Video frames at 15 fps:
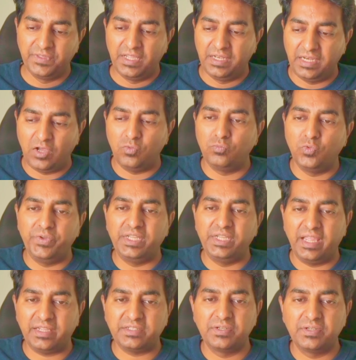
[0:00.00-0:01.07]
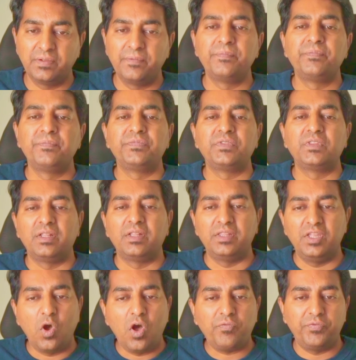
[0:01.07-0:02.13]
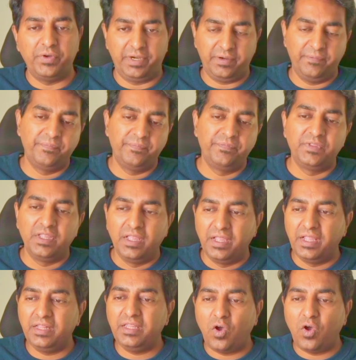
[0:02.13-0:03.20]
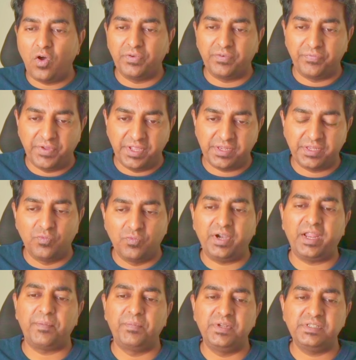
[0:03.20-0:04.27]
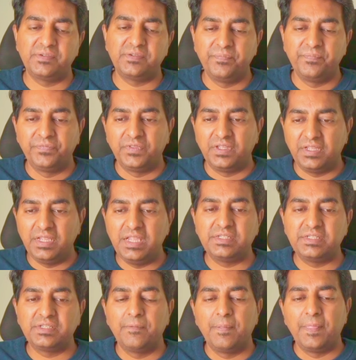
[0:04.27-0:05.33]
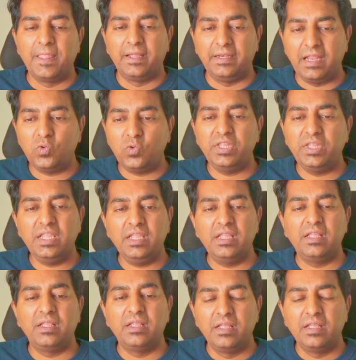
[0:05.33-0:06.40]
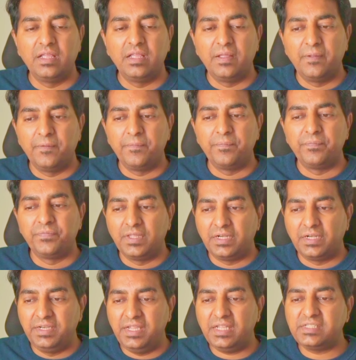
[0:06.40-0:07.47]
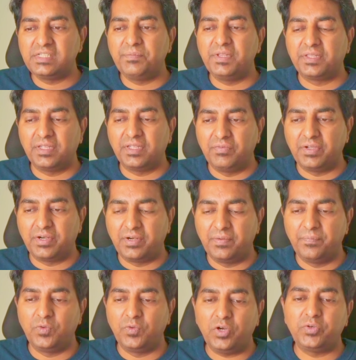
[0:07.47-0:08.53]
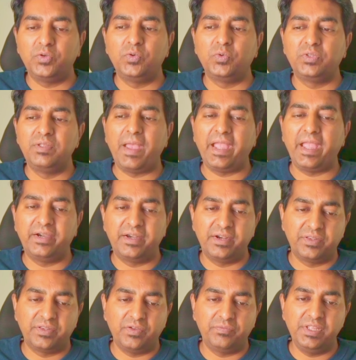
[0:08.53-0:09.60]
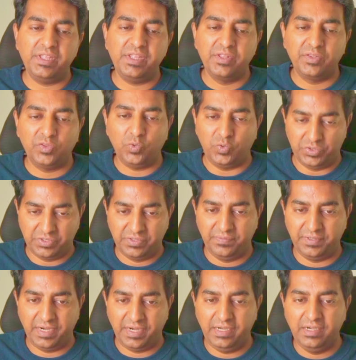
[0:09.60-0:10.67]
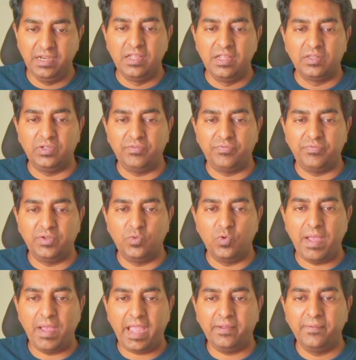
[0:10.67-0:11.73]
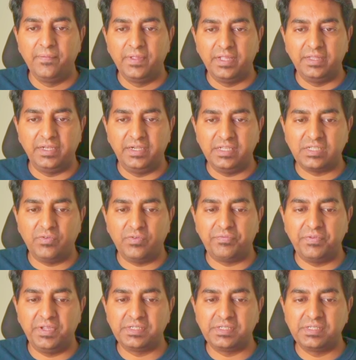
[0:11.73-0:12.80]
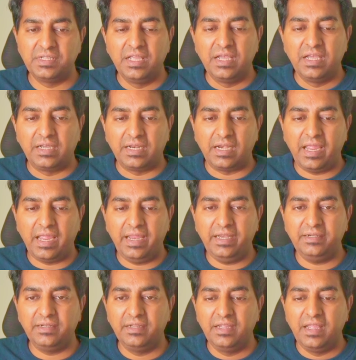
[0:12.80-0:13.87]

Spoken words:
Now moving next, the offer. In the offer phase, what happens is now the DHCP server got to know the MAC address of the source, right? So if we go back in the discover phase, client